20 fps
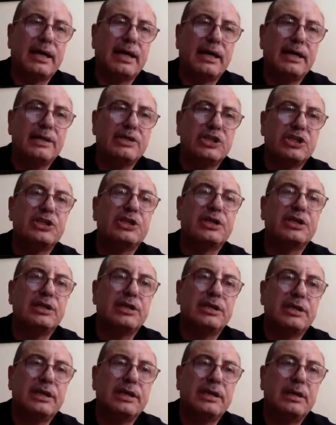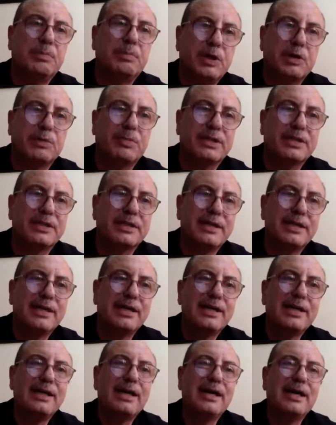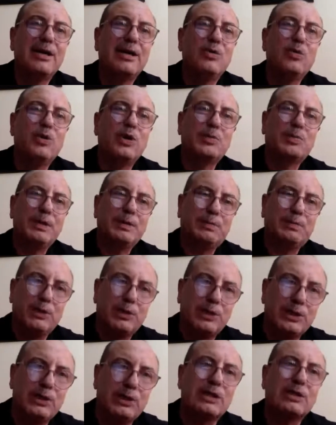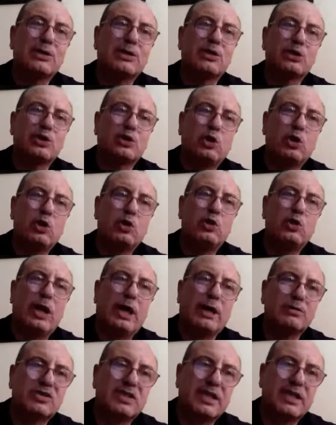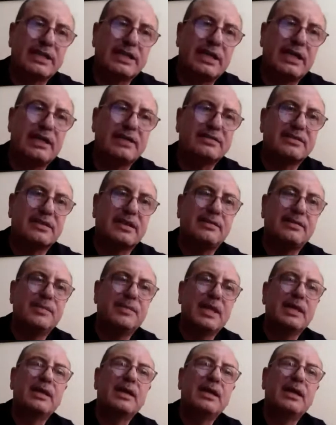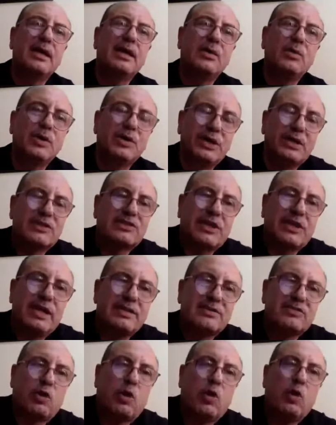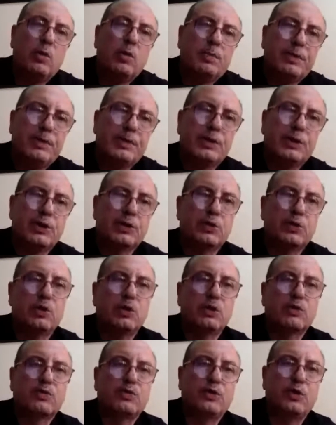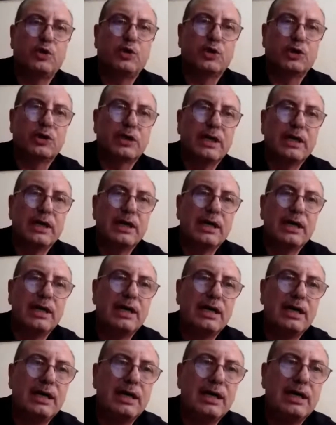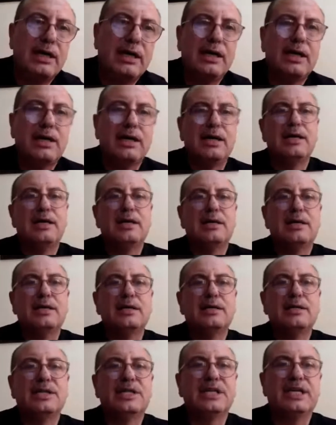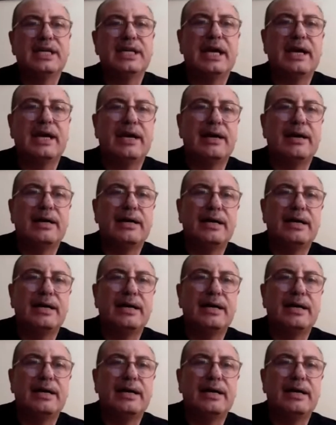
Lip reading: general permit where people could go outside Gaza. When the Israelis opened the door for the